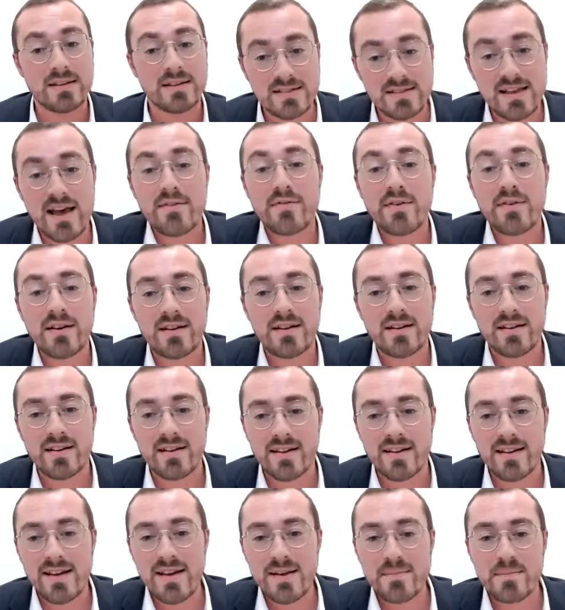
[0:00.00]
7.
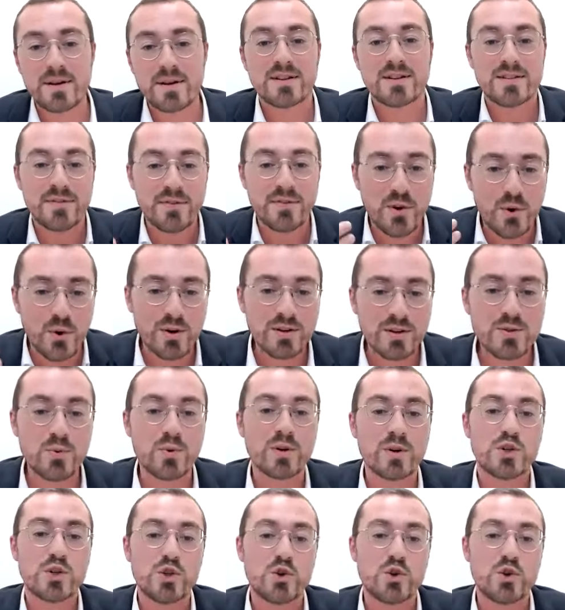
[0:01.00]
Because of course we're